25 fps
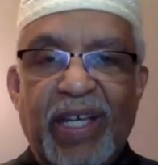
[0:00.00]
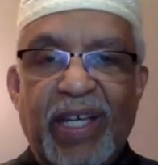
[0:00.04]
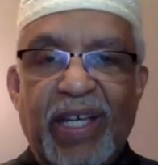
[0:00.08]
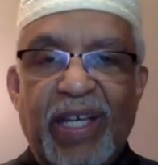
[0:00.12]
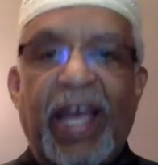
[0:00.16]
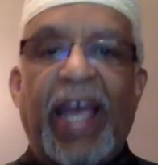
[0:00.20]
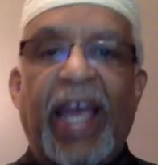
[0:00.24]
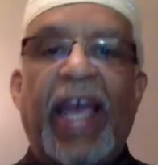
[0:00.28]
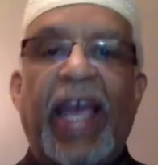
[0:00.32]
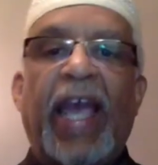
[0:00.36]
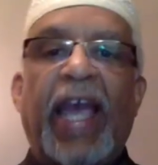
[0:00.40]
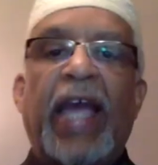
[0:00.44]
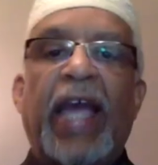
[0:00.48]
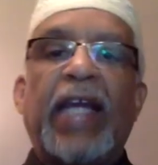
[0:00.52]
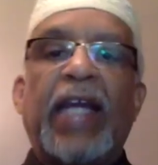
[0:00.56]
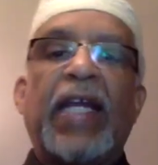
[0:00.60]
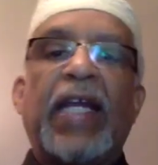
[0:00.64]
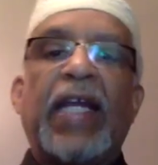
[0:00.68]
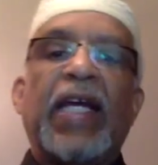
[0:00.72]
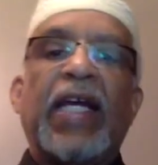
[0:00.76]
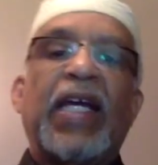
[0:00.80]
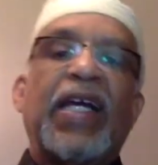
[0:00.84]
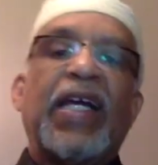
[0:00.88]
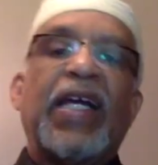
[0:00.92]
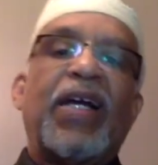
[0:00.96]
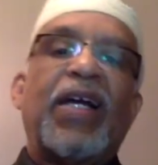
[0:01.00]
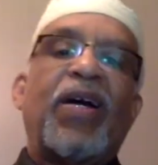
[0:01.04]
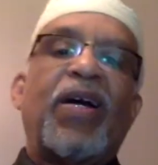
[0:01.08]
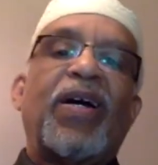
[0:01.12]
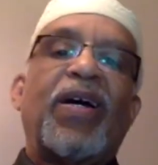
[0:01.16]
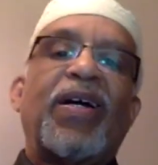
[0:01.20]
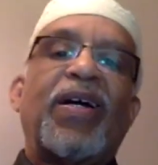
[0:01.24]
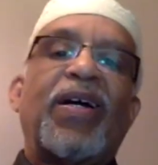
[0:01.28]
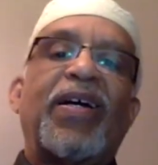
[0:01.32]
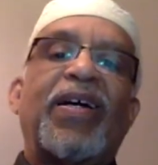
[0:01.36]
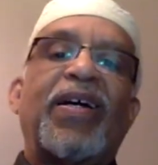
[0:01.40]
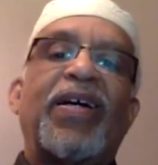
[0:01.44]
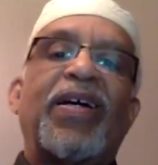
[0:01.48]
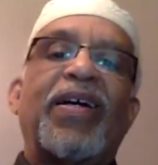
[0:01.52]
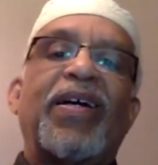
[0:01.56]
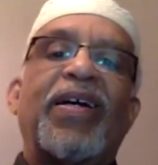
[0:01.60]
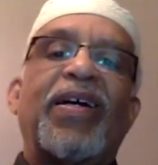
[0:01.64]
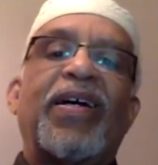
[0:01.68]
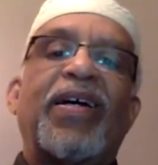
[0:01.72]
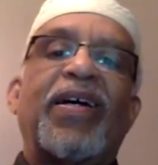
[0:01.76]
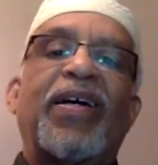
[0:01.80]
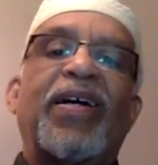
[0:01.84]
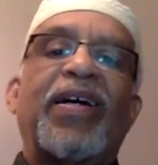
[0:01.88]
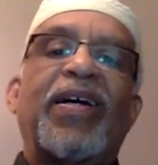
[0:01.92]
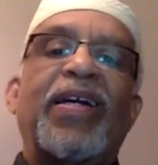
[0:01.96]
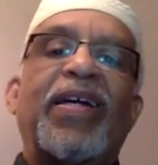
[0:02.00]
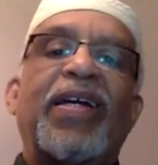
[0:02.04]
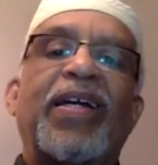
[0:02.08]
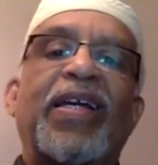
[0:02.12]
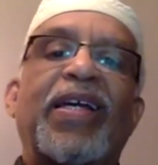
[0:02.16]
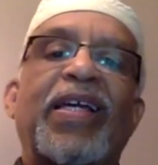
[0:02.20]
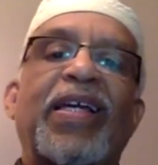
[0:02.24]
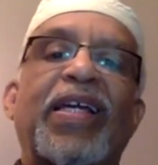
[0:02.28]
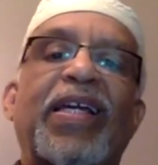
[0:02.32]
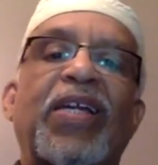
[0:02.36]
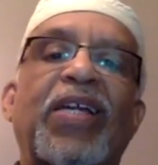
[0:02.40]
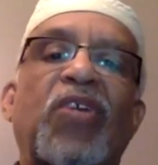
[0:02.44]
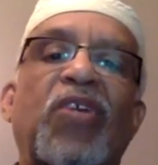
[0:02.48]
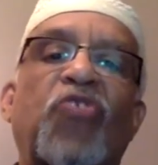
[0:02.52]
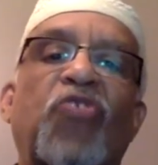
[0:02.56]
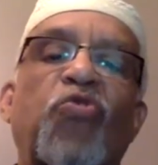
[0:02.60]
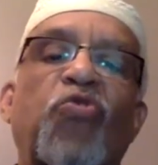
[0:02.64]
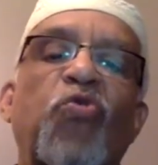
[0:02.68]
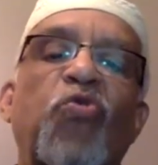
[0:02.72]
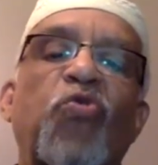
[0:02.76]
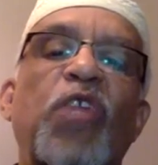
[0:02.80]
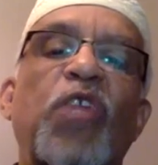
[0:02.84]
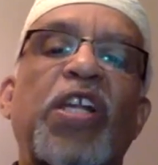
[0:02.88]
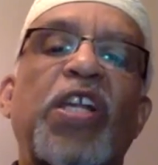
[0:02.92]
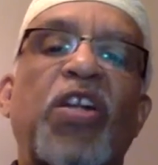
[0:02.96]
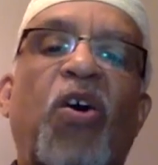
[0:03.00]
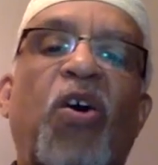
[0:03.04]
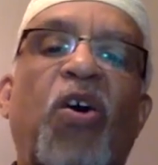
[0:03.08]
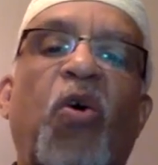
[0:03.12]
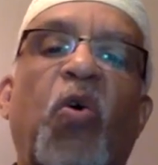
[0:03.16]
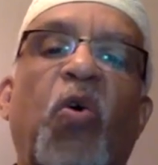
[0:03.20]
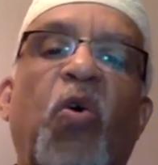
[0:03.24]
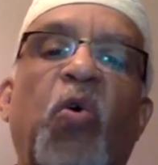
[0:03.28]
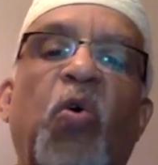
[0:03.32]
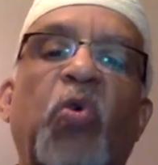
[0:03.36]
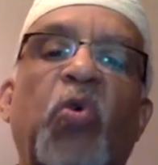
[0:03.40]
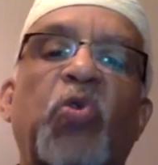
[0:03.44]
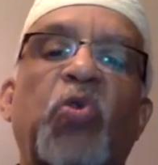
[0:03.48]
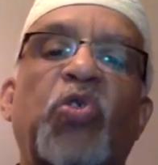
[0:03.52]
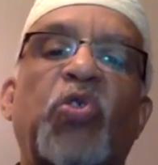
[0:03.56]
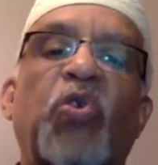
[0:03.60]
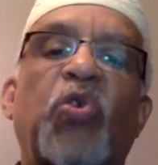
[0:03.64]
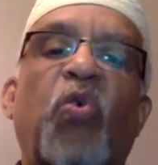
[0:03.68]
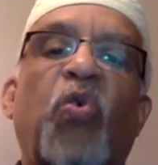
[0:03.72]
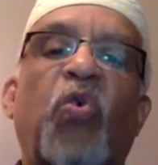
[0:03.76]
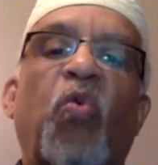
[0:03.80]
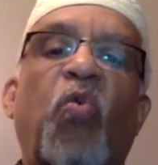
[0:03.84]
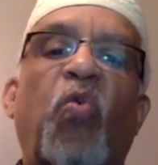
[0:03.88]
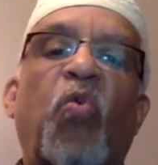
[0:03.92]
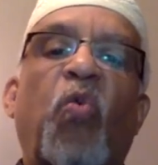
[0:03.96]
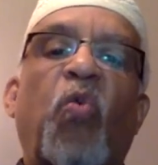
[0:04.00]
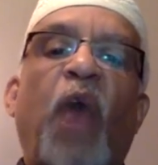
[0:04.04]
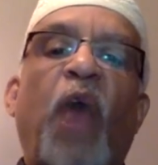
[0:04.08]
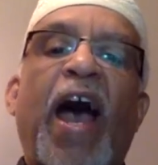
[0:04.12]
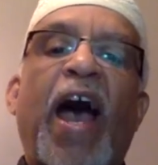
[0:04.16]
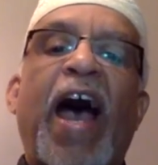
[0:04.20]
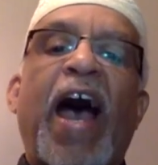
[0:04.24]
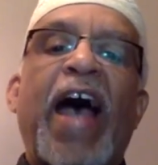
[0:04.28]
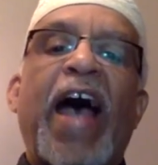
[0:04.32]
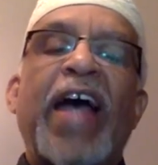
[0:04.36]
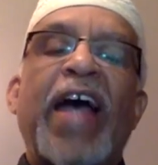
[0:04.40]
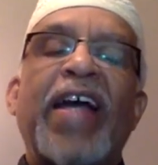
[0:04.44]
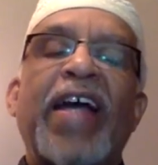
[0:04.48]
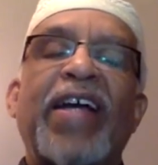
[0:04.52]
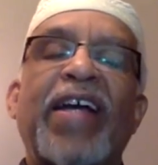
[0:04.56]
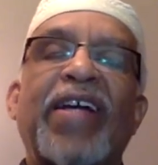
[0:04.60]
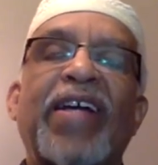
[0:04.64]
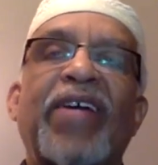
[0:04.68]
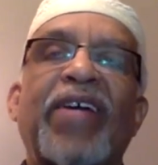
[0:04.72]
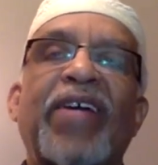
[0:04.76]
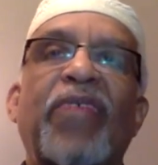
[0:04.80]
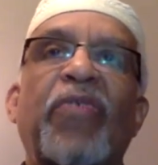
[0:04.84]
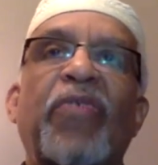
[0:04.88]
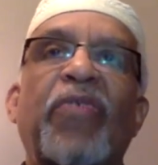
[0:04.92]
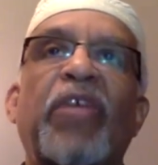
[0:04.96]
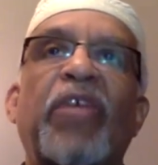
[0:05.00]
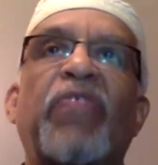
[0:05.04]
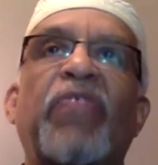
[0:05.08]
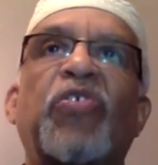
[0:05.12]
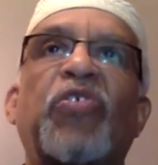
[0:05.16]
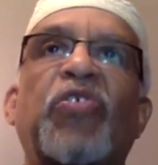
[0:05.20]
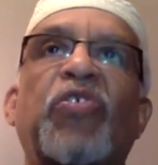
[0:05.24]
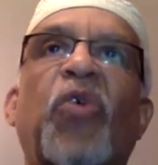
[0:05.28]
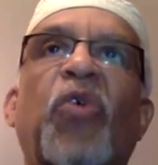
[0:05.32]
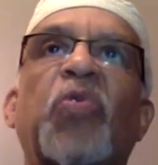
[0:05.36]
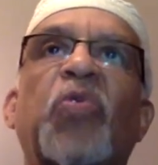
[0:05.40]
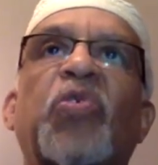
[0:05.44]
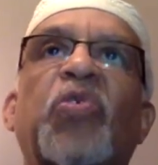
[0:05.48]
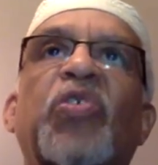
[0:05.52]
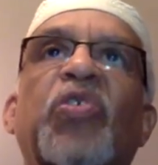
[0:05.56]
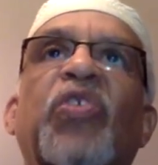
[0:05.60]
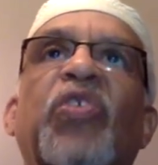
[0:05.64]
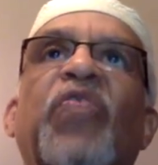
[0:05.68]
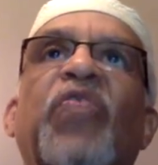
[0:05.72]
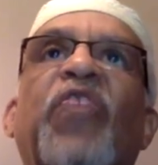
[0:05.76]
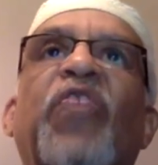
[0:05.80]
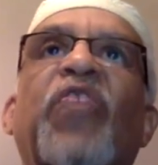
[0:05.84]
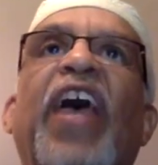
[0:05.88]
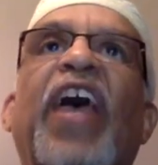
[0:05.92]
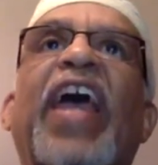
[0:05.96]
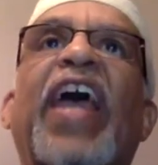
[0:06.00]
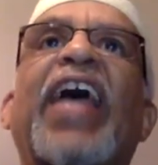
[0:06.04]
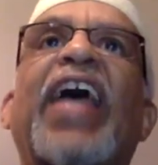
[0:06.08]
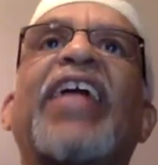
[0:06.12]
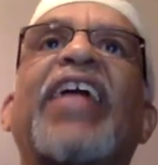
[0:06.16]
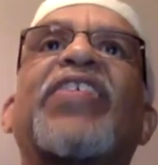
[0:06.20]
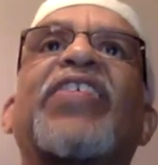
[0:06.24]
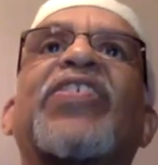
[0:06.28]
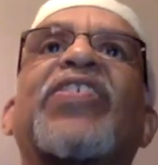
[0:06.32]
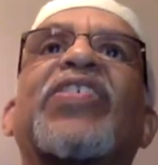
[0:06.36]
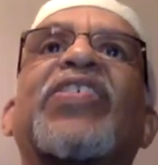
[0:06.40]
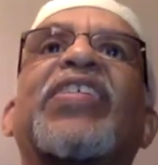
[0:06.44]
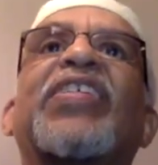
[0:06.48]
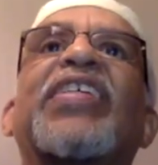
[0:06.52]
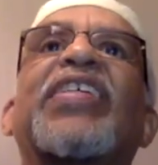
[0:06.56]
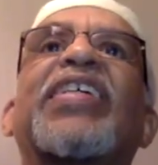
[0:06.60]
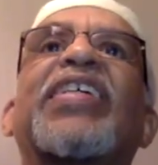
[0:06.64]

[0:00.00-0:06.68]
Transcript: And he truly knows why we have chosen to fast.